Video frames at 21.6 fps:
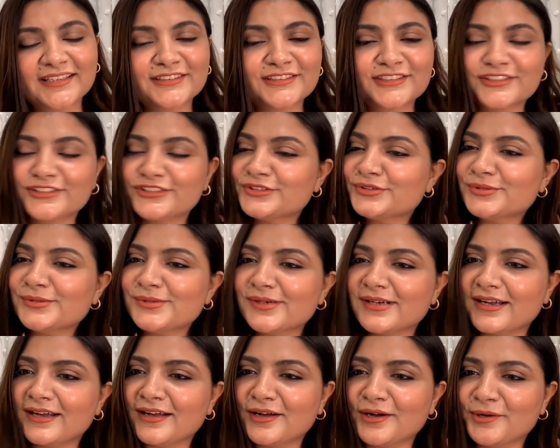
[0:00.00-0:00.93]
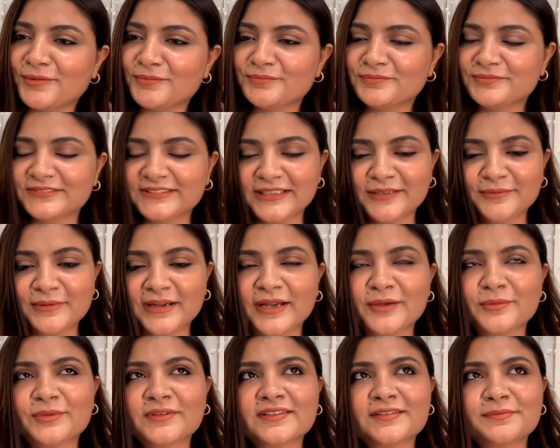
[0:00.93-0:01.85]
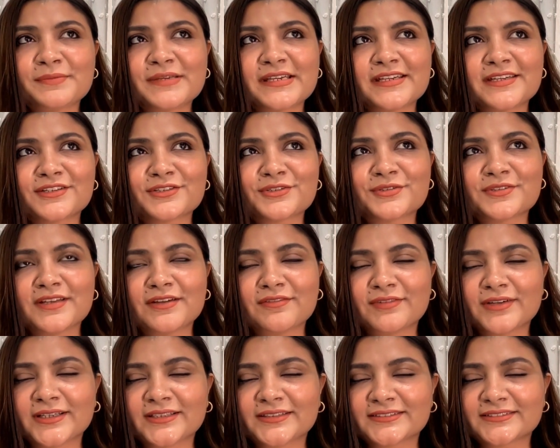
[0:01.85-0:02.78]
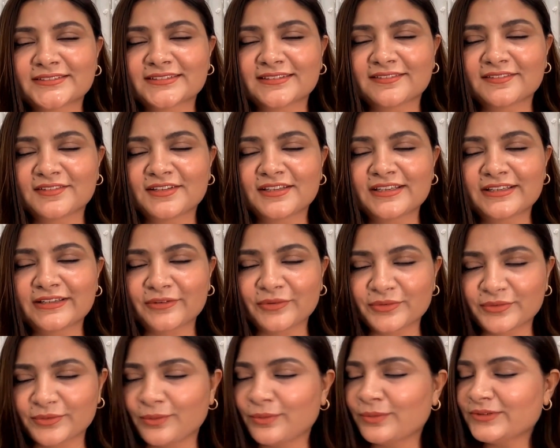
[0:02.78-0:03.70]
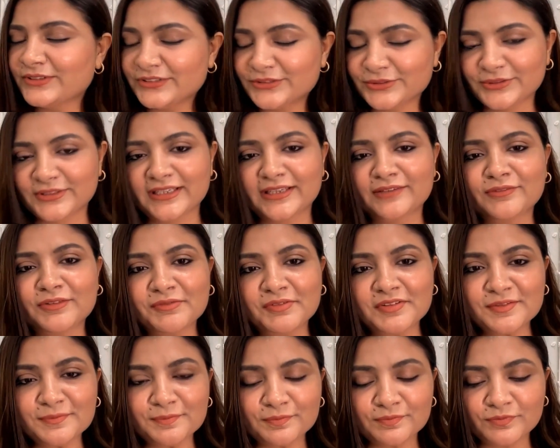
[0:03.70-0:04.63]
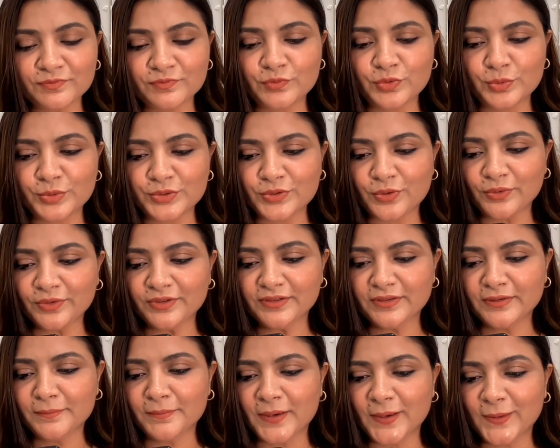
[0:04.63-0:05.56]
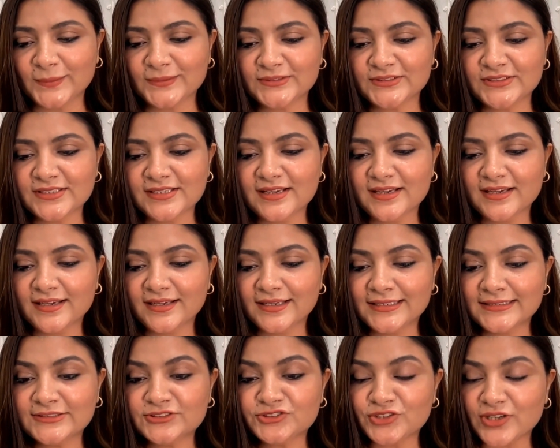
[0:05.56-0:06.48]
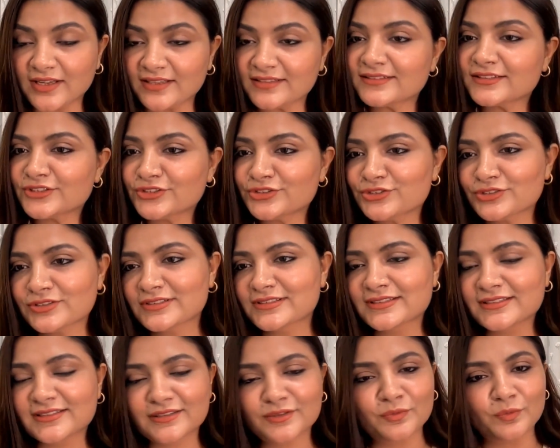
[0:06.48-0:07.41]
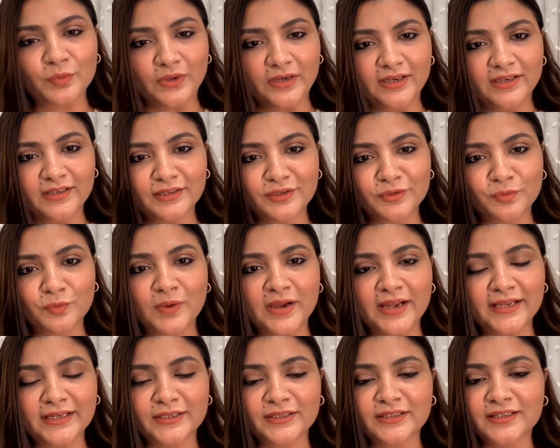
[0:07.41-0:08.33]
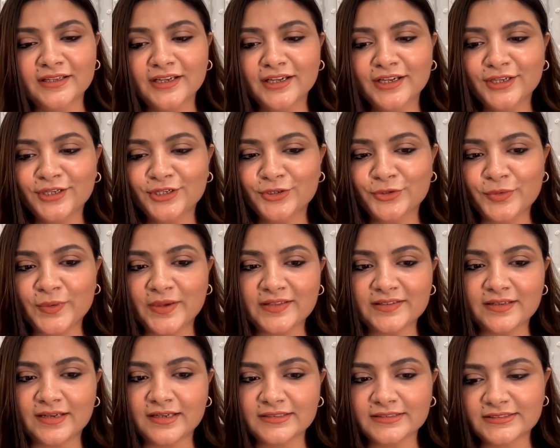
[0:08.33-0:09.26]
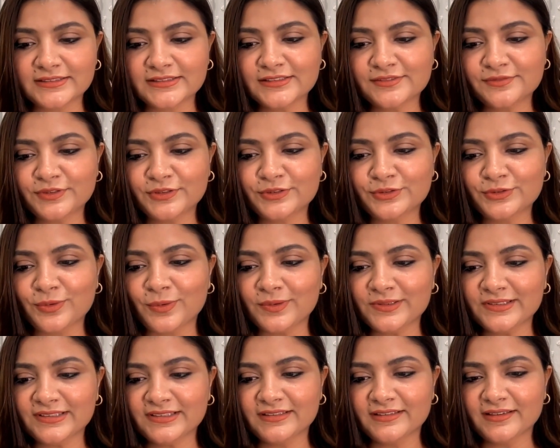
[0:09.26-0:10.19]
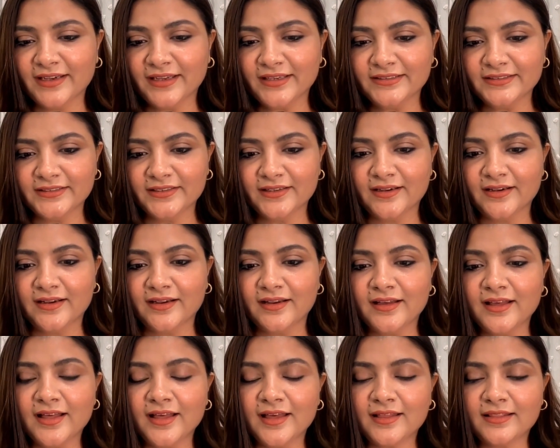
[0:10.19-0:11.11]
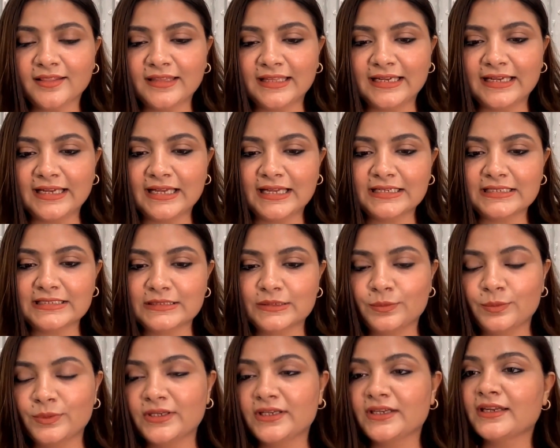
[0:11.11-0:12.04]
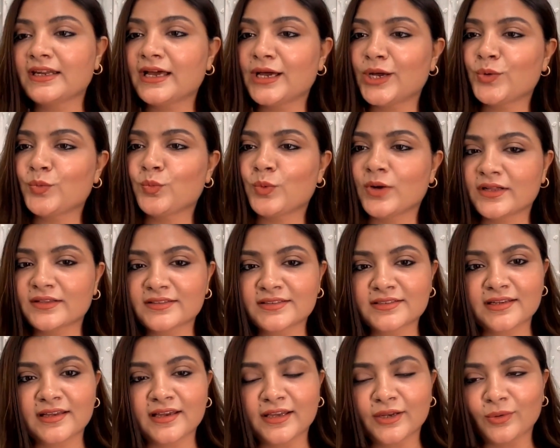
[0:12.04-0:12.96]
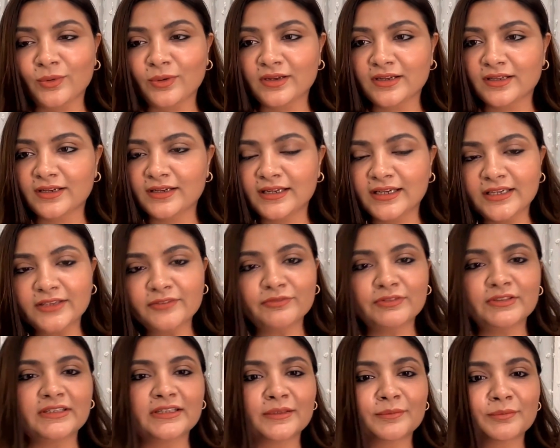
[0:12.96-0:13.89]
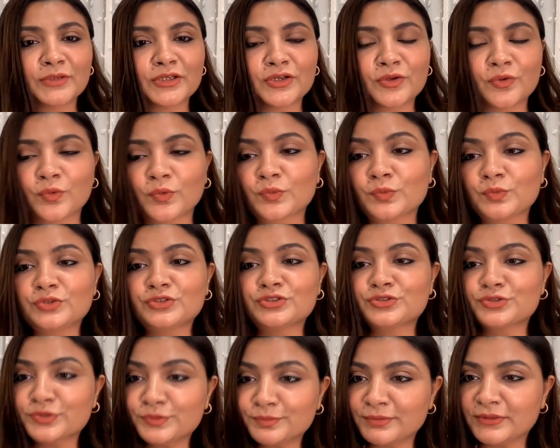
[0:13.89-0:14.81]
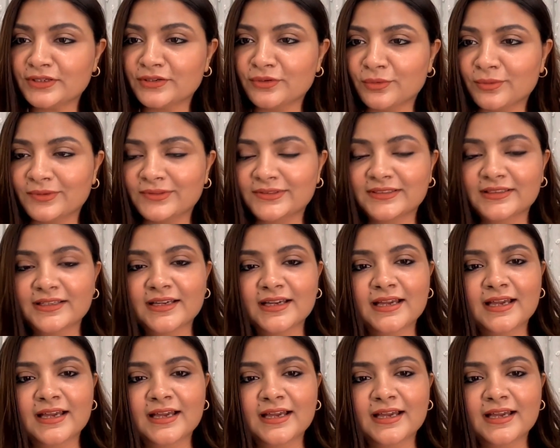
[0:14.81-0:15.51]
Did you tell me, I was speaking to someone only today, and we were talking about transitions in work. While, you know, as artists, we're taught the idea that we can have one style all our life, we can be known, we should be known.